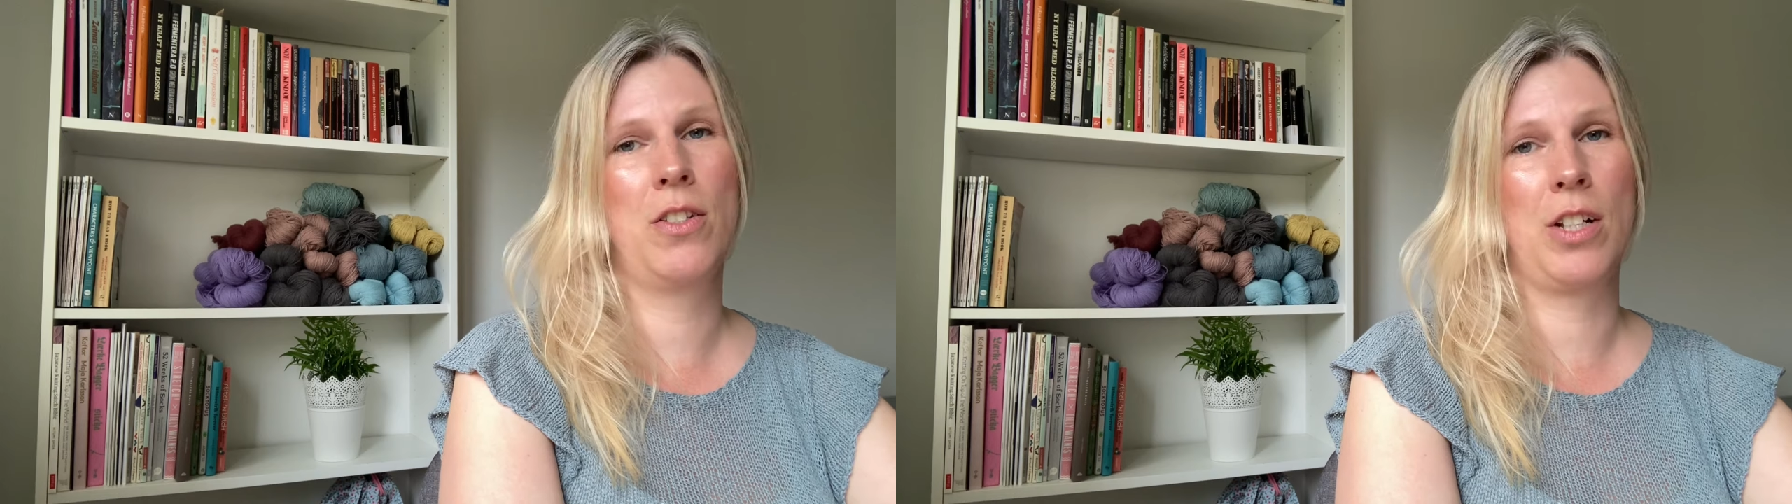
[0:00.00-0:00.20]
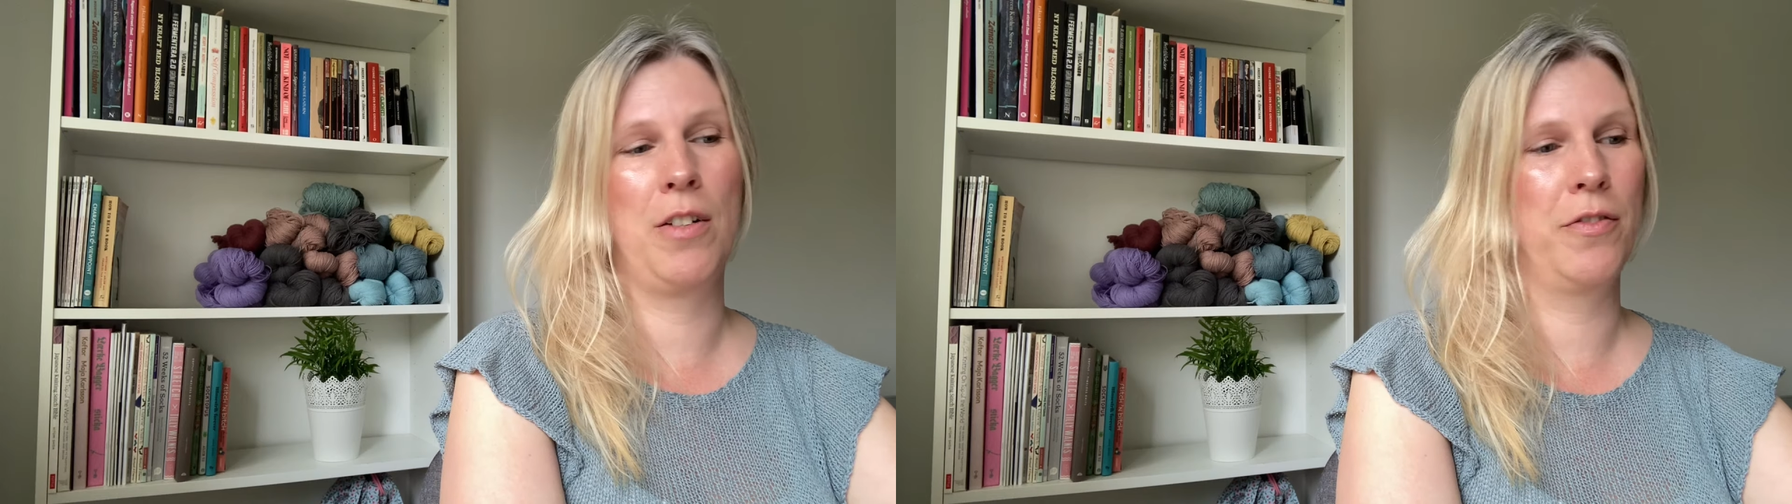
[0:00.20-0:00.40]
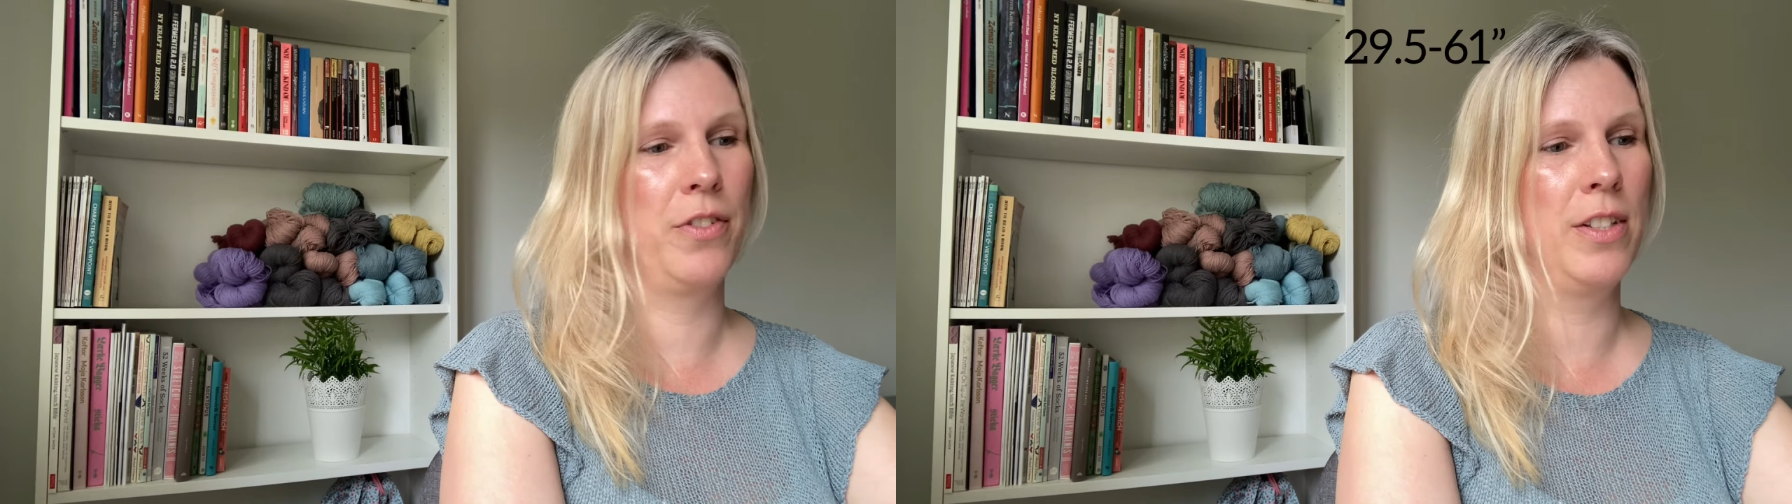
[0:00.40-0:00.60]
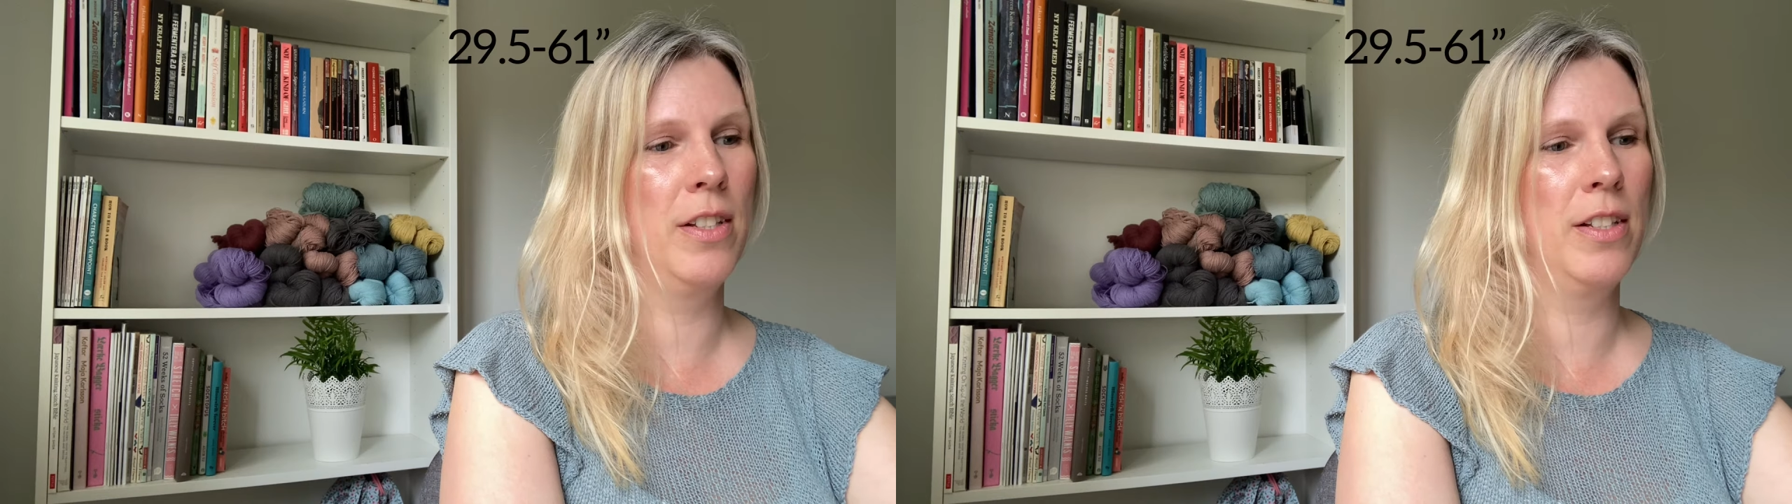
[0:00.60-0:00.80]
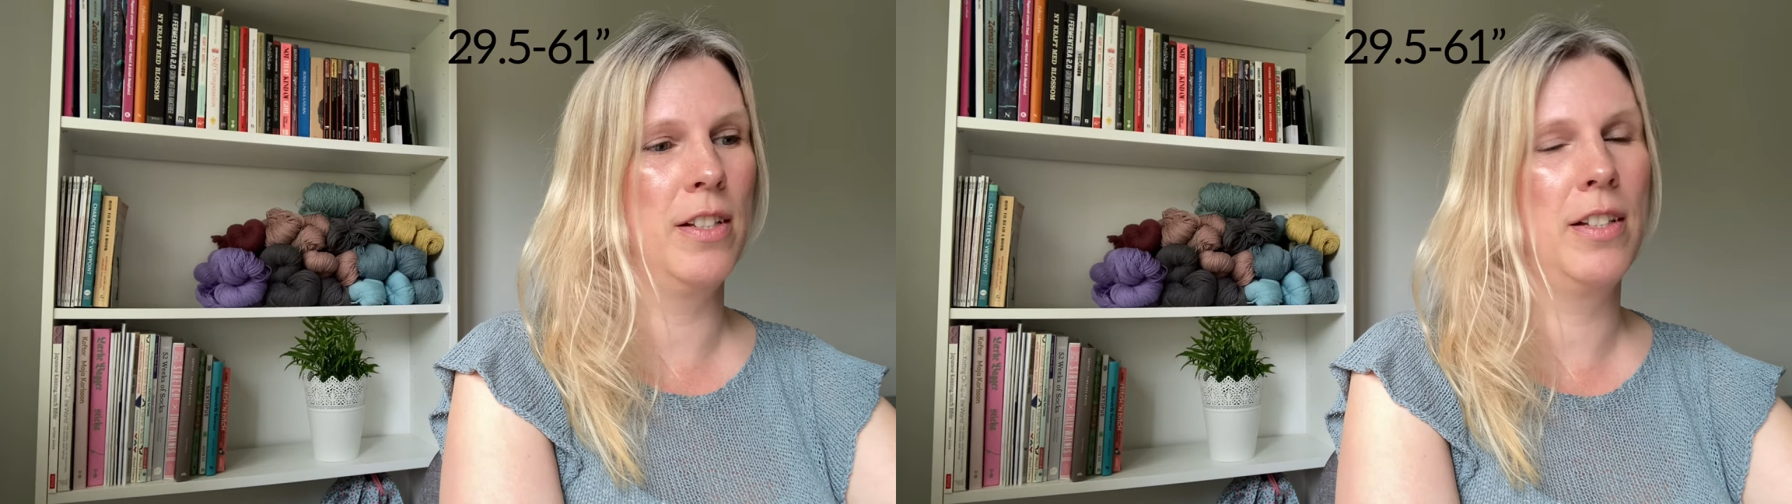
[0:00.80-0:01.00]

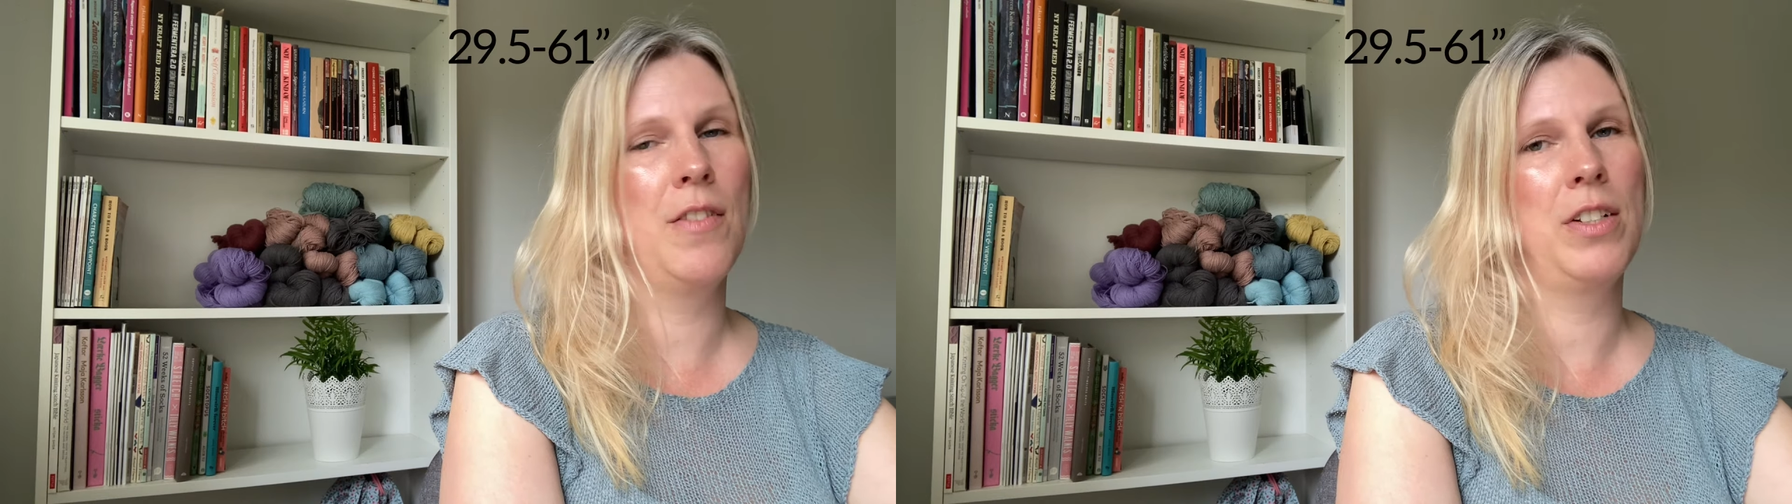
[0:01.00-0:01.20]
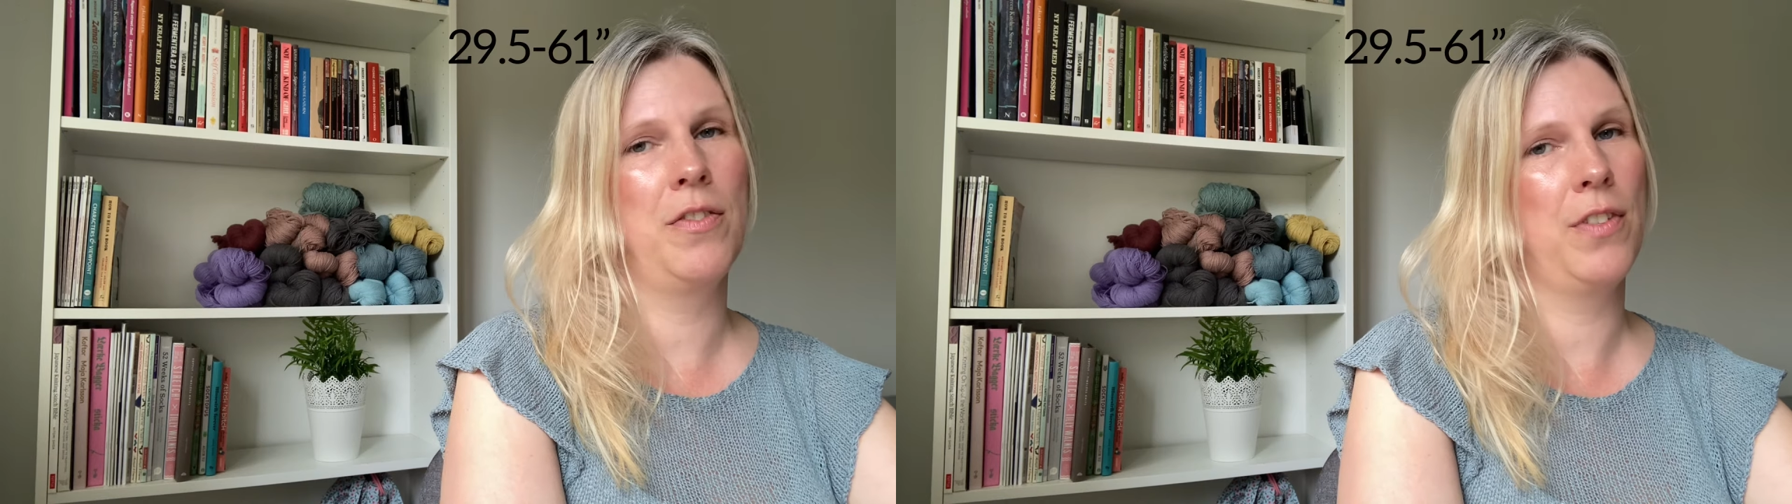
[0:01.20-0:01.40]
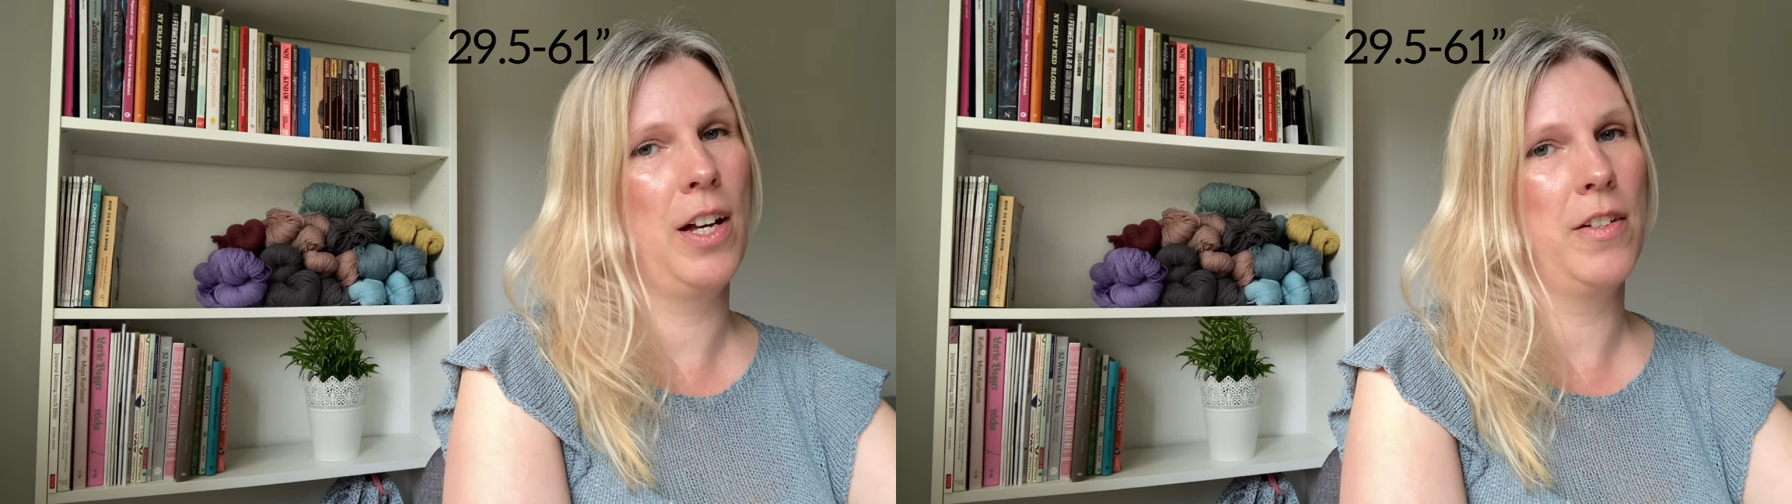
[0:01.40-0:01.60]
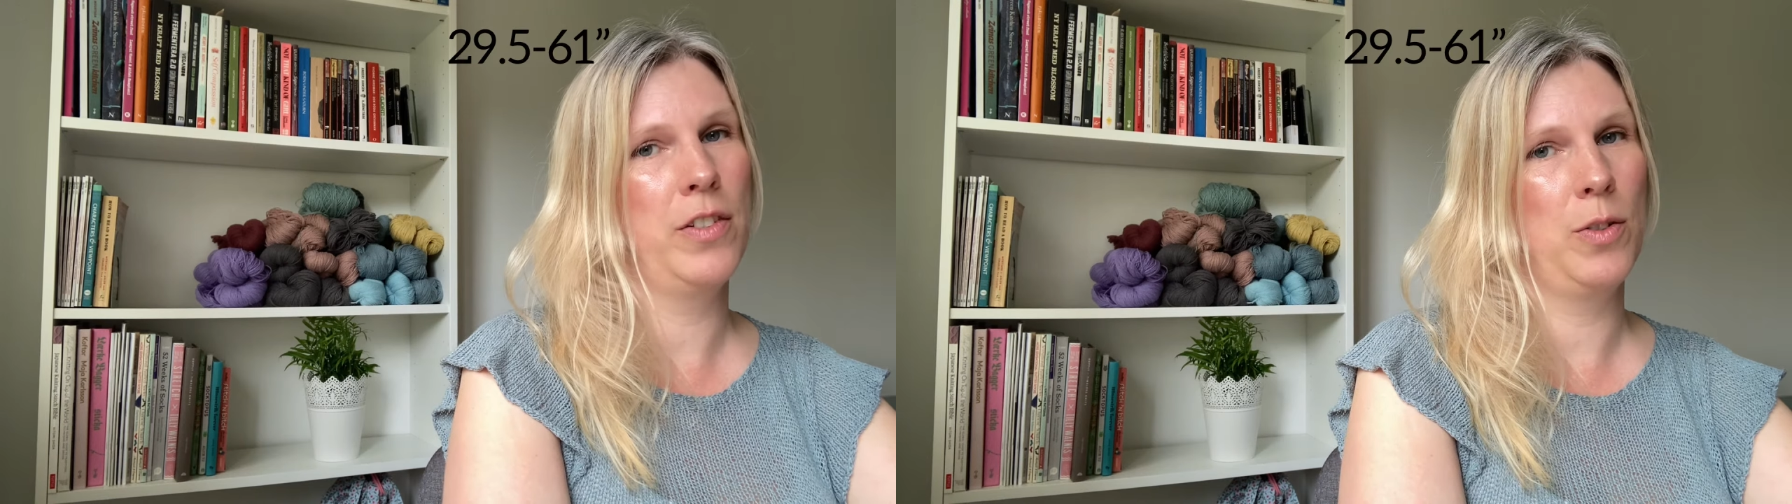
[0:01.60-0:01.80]
circumference is 75